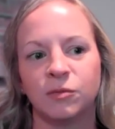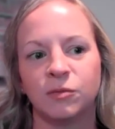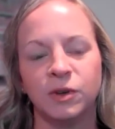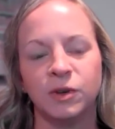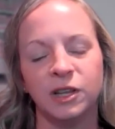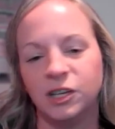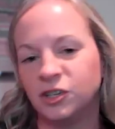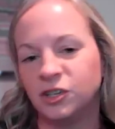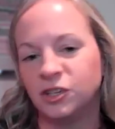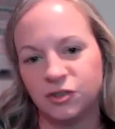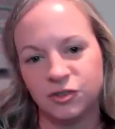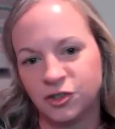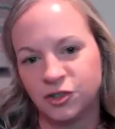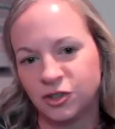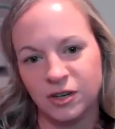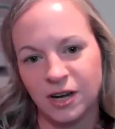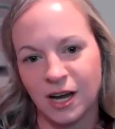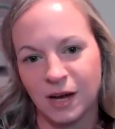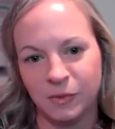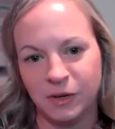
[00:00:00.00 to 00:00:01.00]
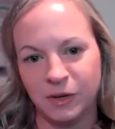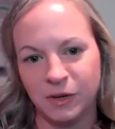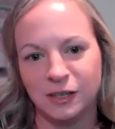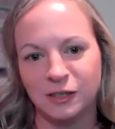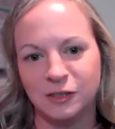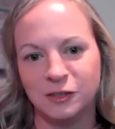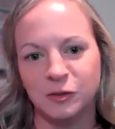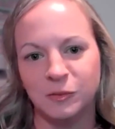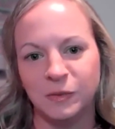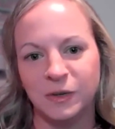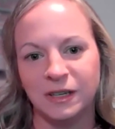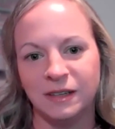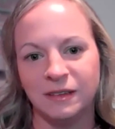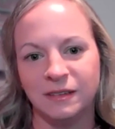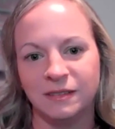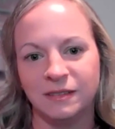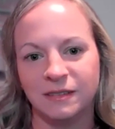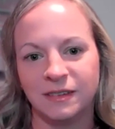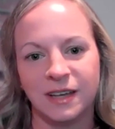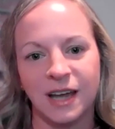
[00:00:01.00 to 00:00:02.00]
really should not be
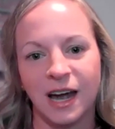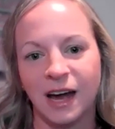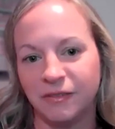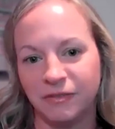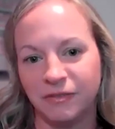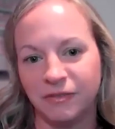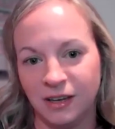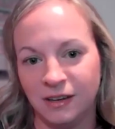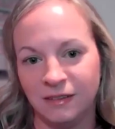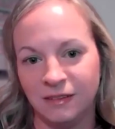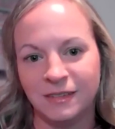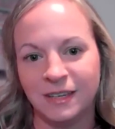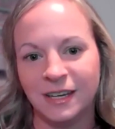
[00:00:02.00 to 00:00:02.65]
consuming caffeine.